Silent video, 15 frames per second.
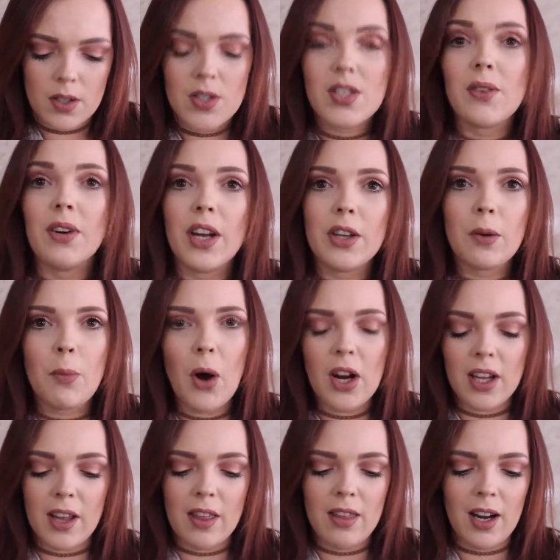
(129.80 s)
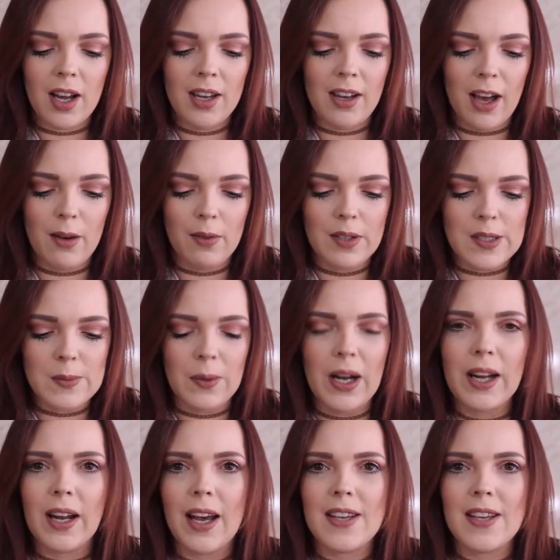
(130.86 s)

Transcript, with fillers: So another product that I got was one,